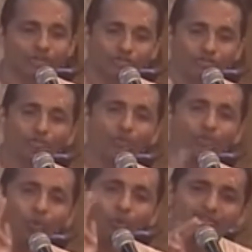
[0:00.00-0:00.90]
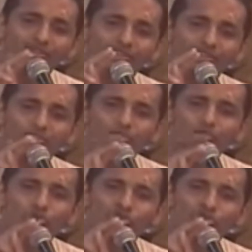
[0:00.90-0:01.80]
if you do only
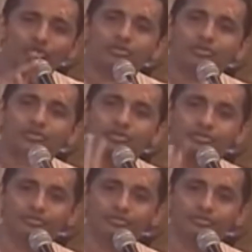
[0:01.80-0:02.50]
these two things,